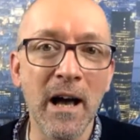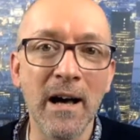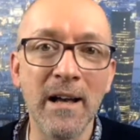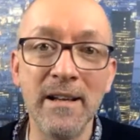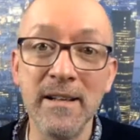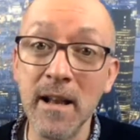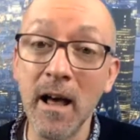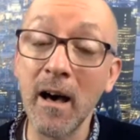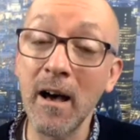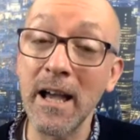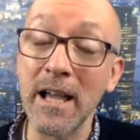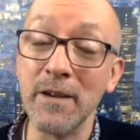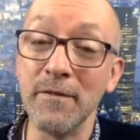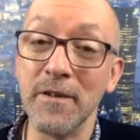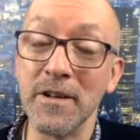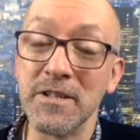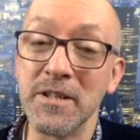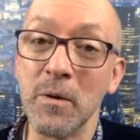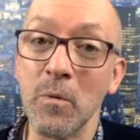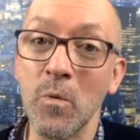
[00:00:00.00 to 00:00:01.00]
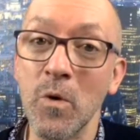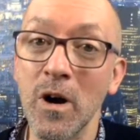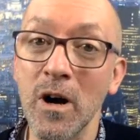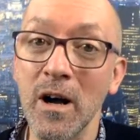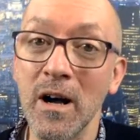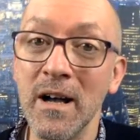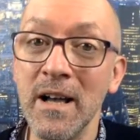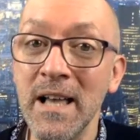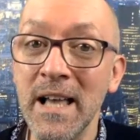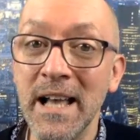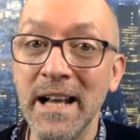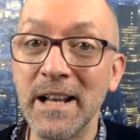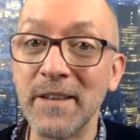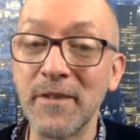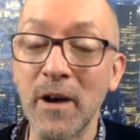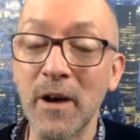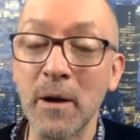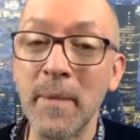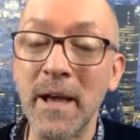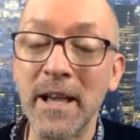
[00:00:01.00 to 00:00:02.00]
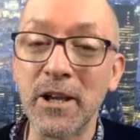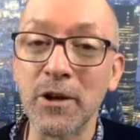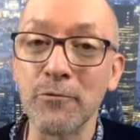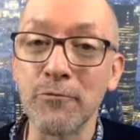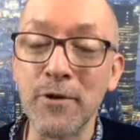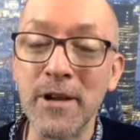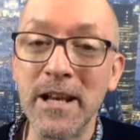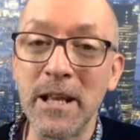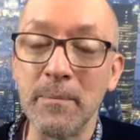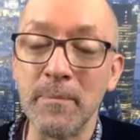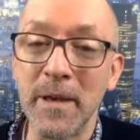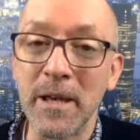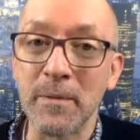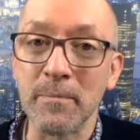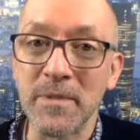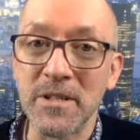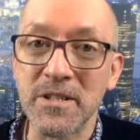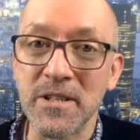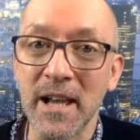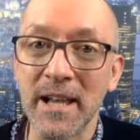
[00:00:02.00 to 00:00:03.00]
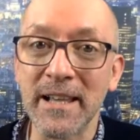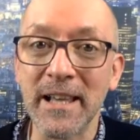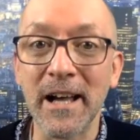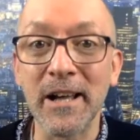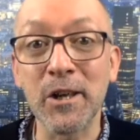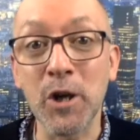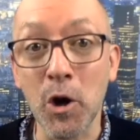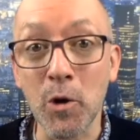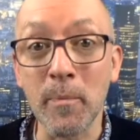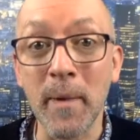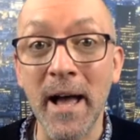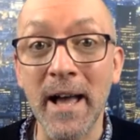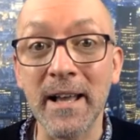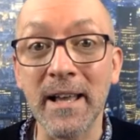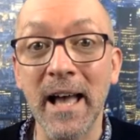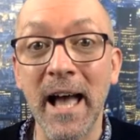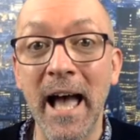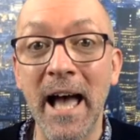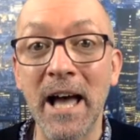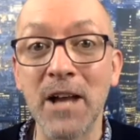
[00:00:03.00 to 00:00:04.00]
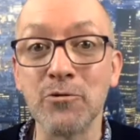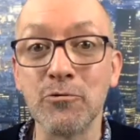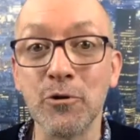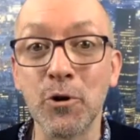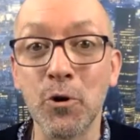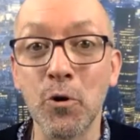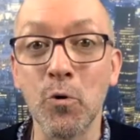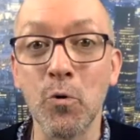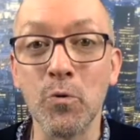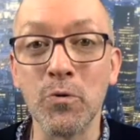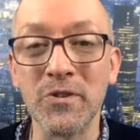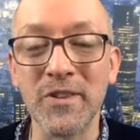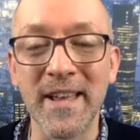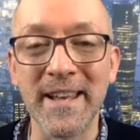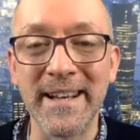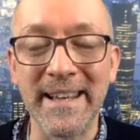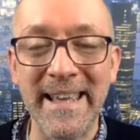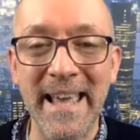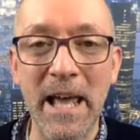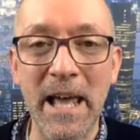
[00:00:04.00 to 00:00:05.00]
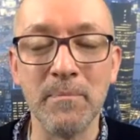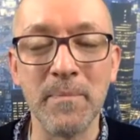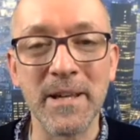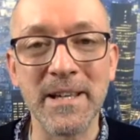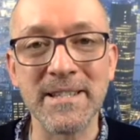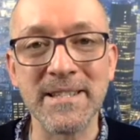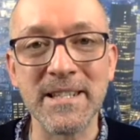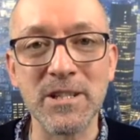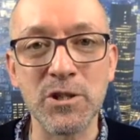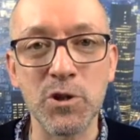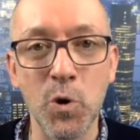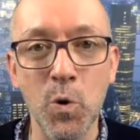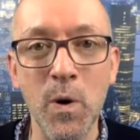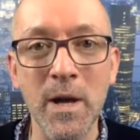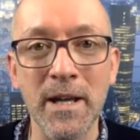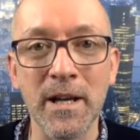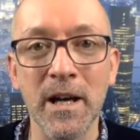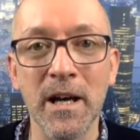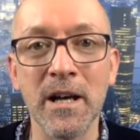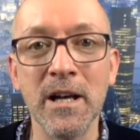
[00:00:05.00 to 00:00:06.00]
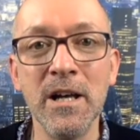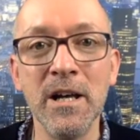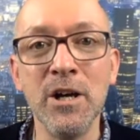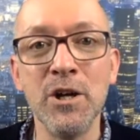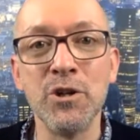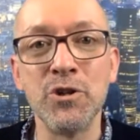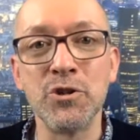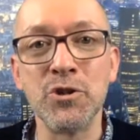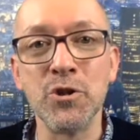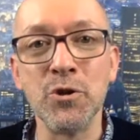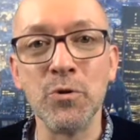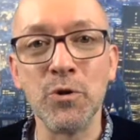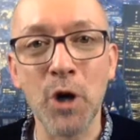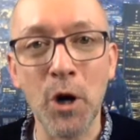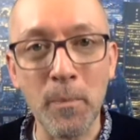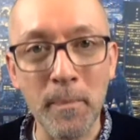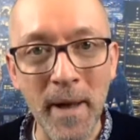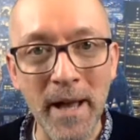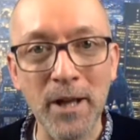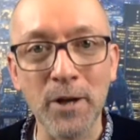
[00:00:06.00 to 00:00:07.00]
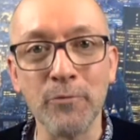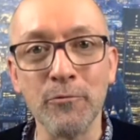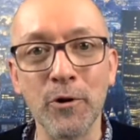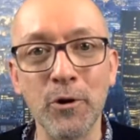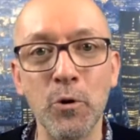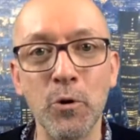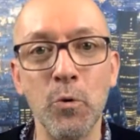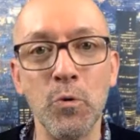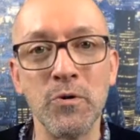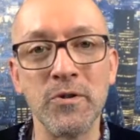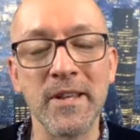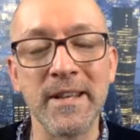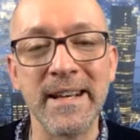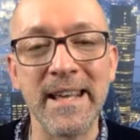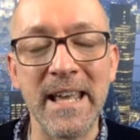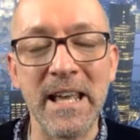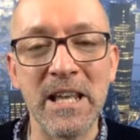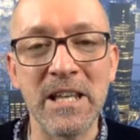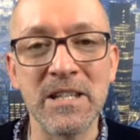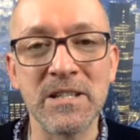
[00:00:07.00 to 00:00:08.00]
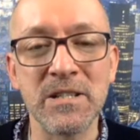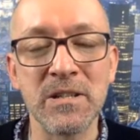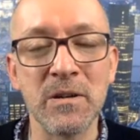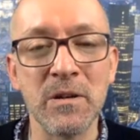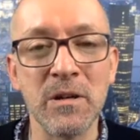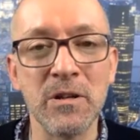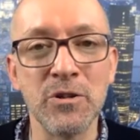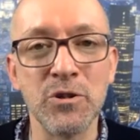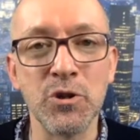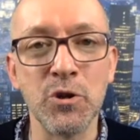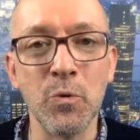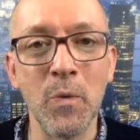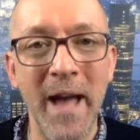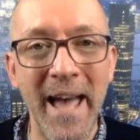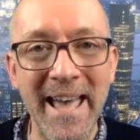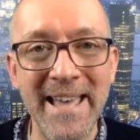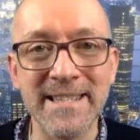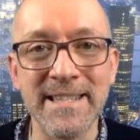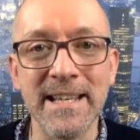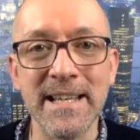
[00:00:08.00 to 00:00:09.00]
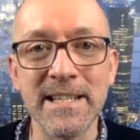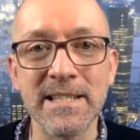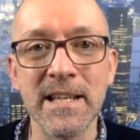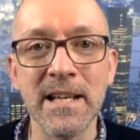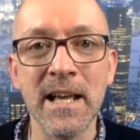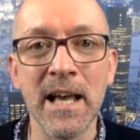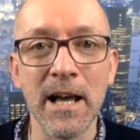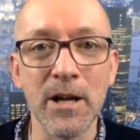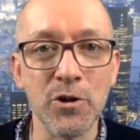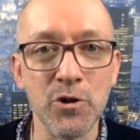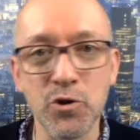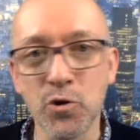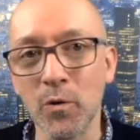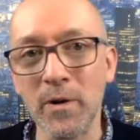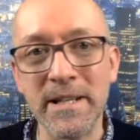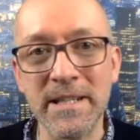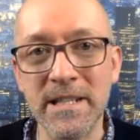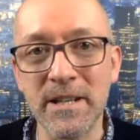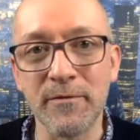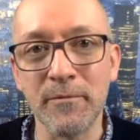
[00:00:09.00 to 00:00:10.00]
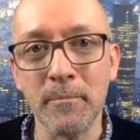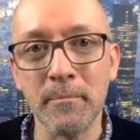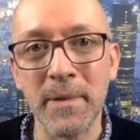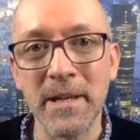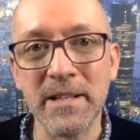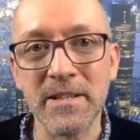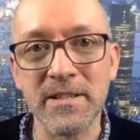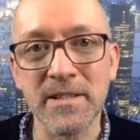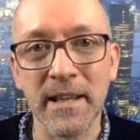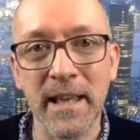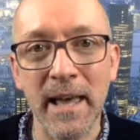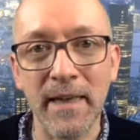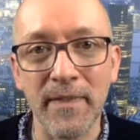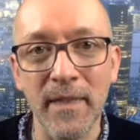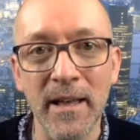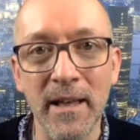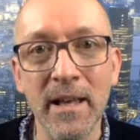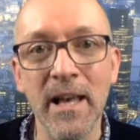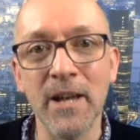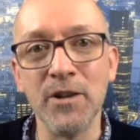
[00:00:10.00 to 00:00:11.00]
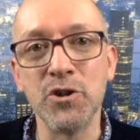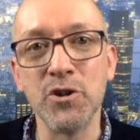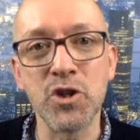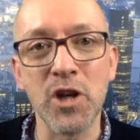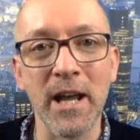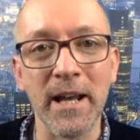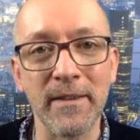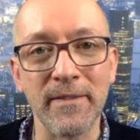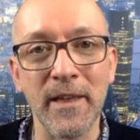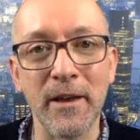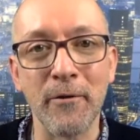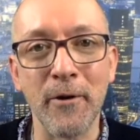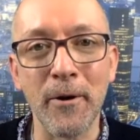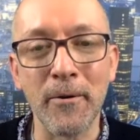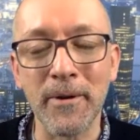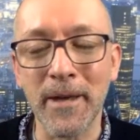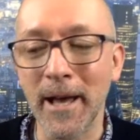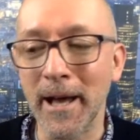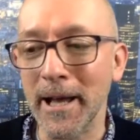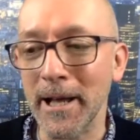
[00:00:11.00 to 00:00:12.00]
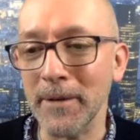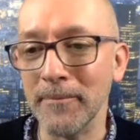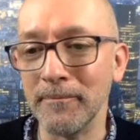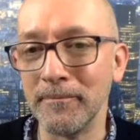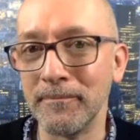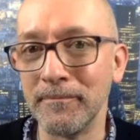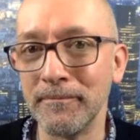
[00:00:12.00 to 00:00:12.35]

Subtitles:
live, as it were. And if I make a really big mistake, I go back and record that again, because it's quicker to go back and record than it is to edit and join different bits together and check they're okay.